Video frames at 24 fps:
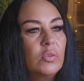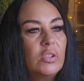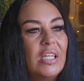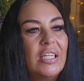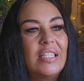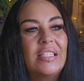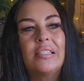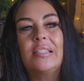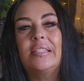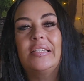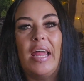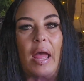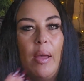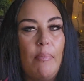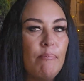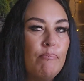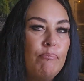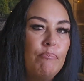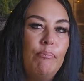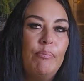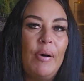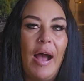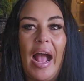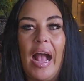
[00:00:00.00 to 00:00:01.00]

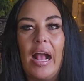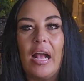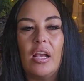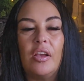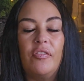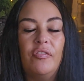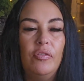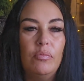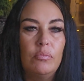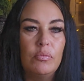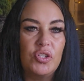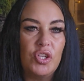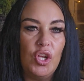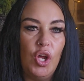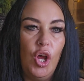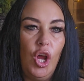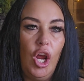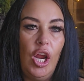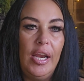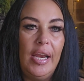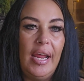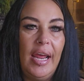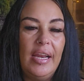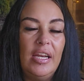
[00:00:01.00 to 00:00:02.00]
step back from
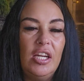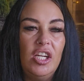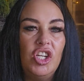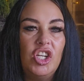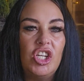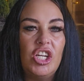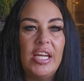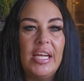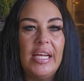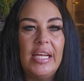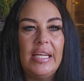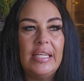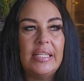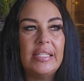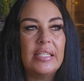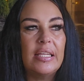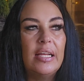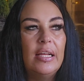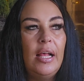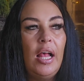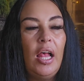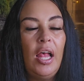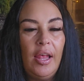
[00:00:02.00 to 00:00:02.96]
certain energies,